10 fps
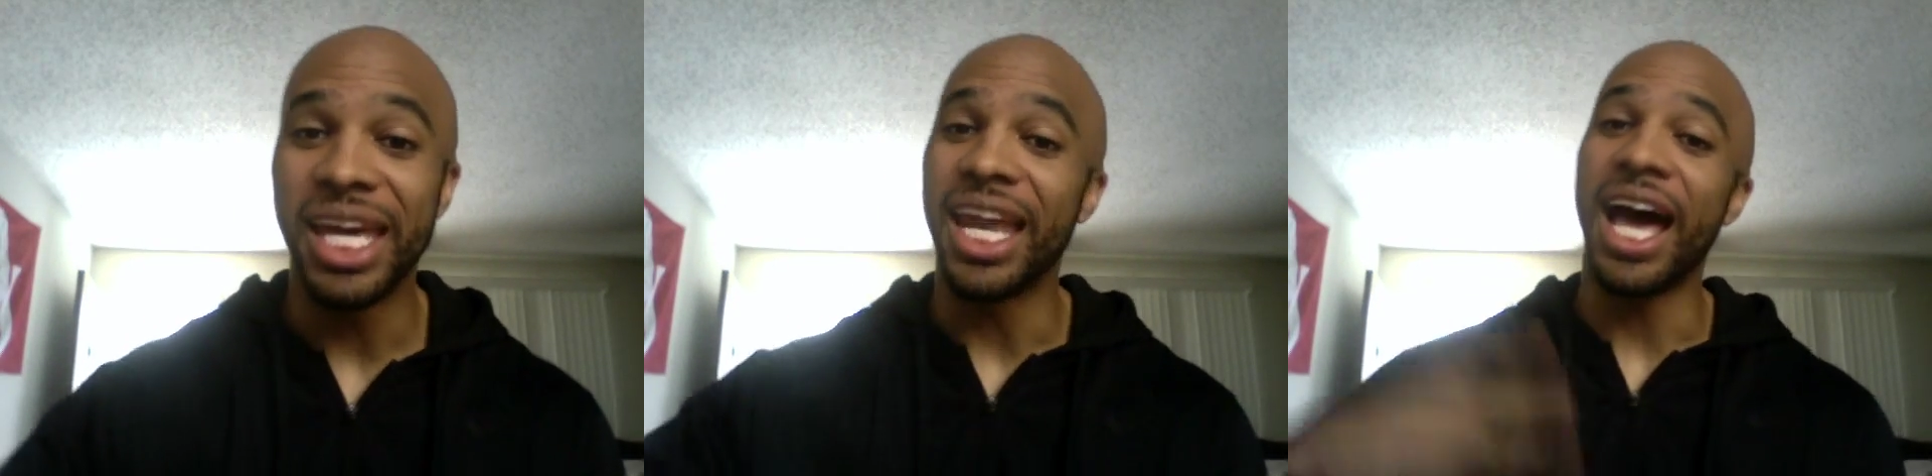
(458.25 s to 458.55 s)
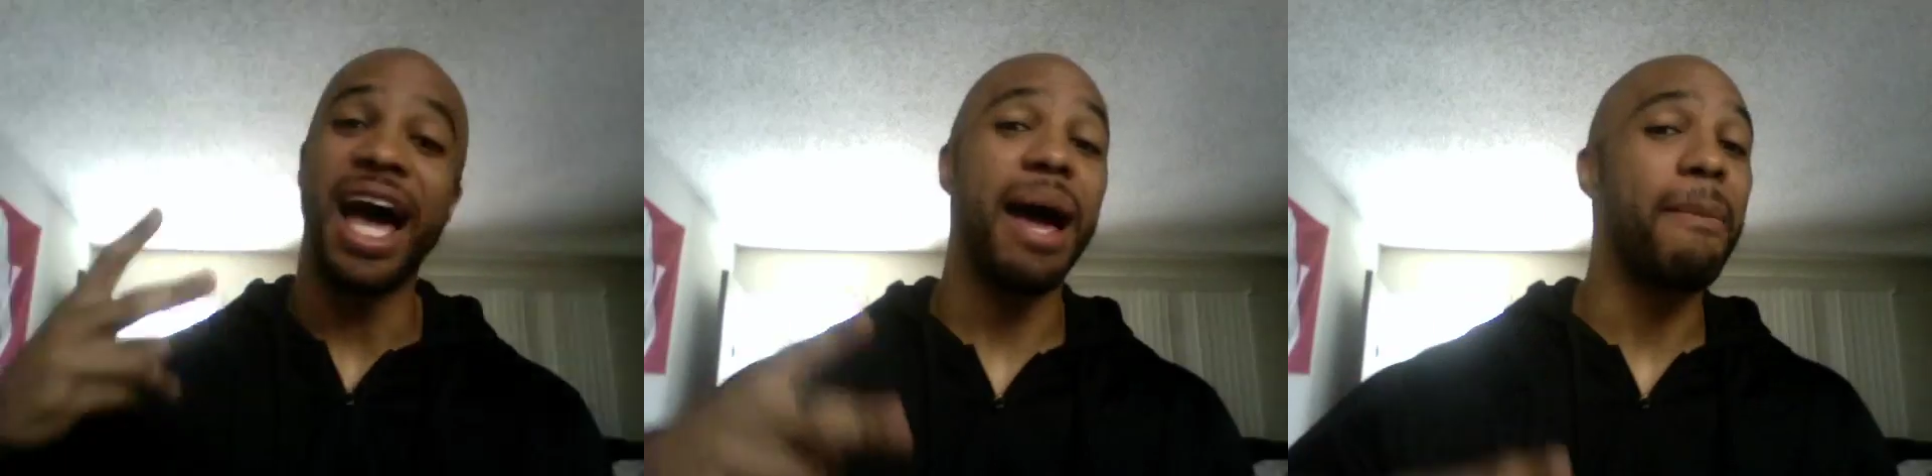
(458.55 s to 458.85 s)
and
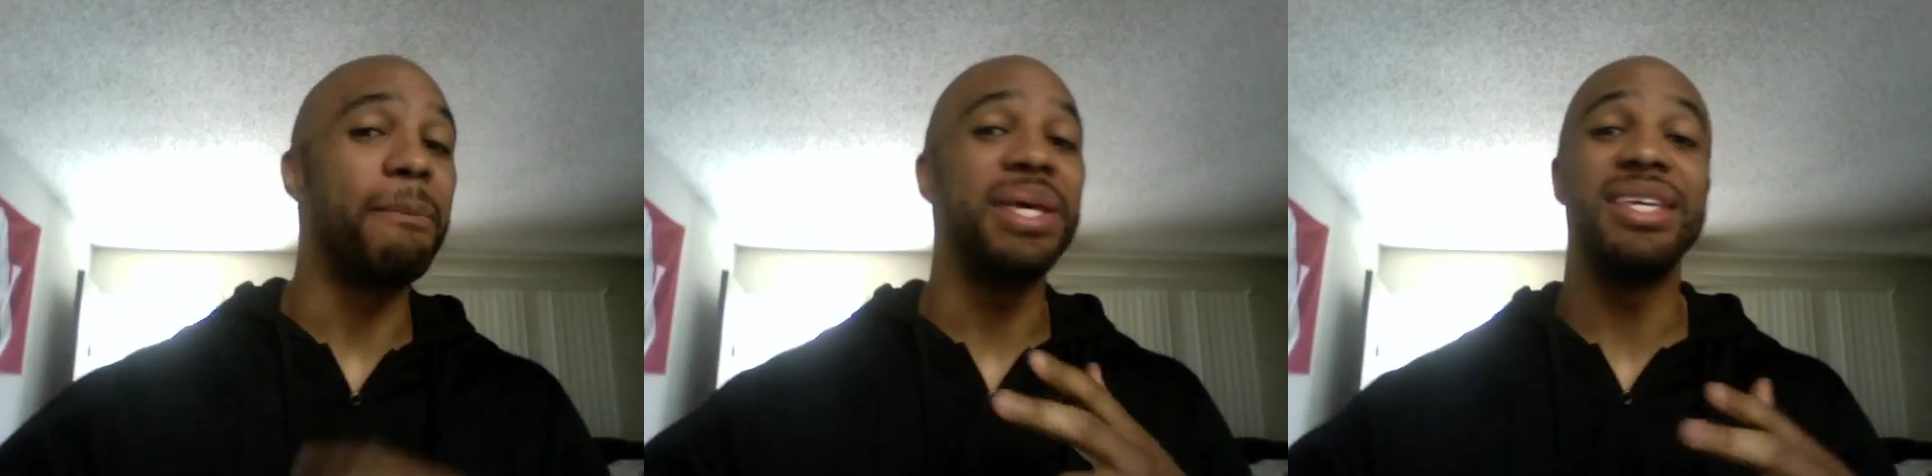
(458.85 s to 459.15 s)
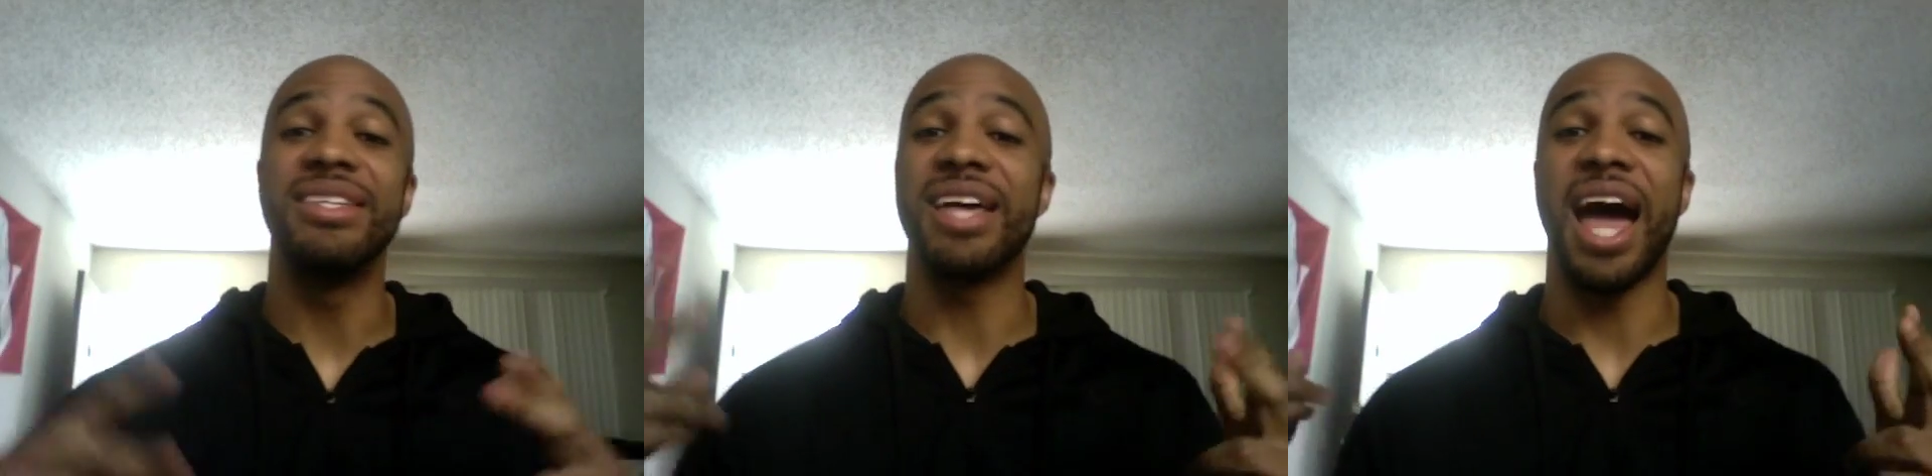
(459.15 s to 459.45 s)
I bees